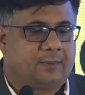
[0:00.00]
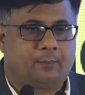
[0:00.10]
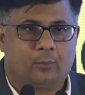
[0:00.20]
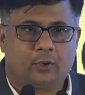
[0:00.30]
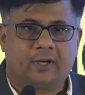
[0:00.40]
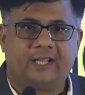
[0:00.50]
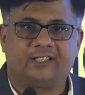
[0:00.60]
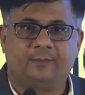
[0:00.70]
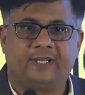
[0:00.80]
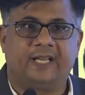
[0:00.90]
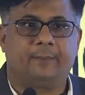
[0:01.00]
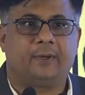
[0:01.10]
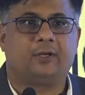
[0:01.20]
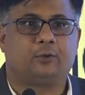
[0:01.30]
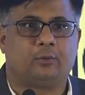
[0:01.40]
more or less been
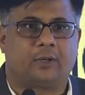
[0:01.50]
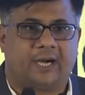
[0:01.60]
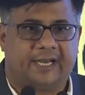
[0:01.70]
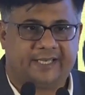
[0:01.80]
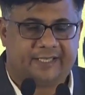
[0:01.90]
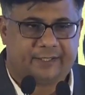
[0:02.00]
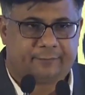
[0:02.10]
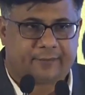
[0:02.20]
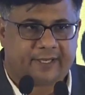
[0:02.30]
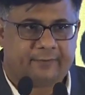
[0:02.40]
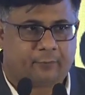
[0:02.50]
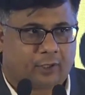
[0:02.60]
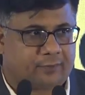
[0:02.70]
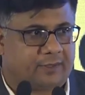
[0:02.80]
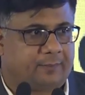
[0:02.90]
able to identify
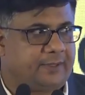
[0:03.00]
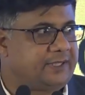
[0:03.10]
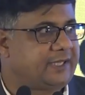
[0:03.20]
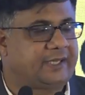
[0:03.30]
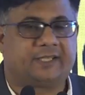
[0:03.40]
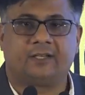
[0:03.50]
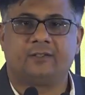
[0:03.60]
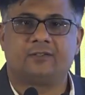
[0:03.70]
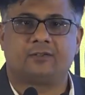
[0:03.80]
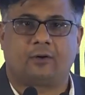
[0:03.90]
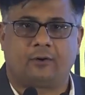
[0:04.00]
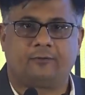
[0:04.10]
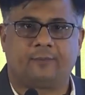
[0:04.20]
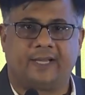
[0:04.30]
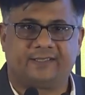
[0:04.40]
what will be the returns of
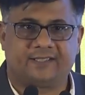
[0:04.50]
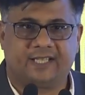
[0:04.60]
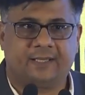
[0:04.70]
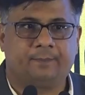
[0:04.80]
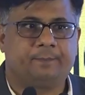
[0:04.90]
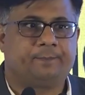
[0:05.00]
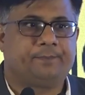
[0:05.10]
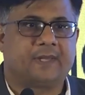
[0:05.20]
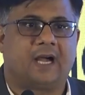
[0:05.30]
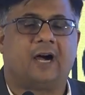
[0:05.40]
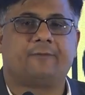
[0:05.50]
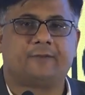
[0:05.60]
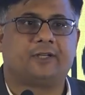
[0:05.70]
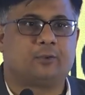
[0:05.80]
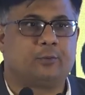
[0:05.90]
my scheme
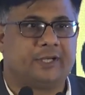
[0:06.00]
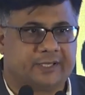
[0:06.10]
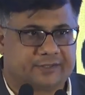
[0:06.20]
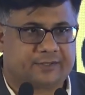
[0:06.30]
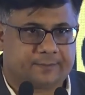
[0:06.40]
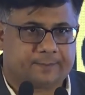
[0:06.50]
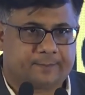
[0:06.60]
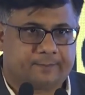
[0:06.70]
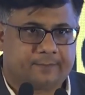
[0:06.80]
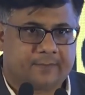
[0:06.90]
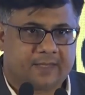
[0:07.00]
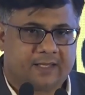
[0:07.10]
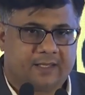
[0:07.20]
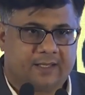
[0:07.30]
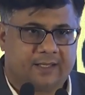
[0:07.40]
after 2 years.
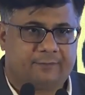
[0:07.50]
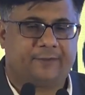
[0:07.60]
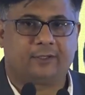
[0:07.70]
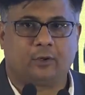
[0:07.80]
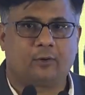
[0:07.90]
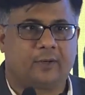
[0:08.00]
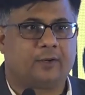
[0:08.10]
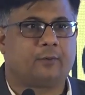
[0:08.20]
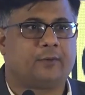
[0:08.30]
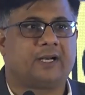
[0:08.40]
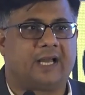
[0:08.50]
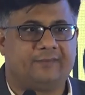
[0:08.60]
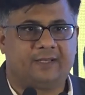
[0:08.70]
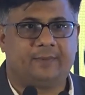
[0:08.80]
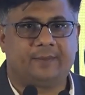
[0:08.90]
If we talk one-on-one, I
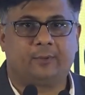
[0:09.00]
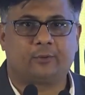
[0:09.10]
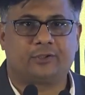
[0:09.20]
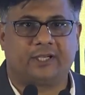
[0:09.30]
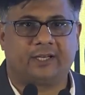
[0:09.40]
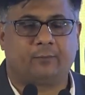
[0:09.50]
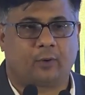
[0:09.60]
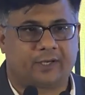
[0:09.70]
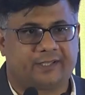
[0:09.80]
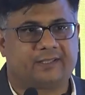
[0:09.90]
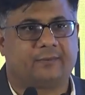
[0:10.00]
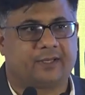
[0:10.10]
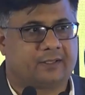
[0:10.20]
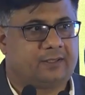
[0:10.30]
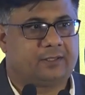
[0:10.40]
will be able to share what is
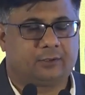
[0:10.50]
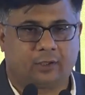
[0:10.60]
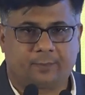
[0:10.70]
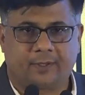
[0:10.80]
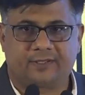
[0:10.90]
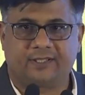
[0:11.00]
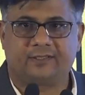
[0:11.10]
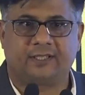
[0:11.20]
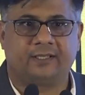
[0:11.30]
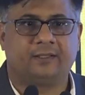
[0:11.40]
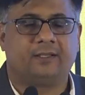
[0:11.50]
our thought process and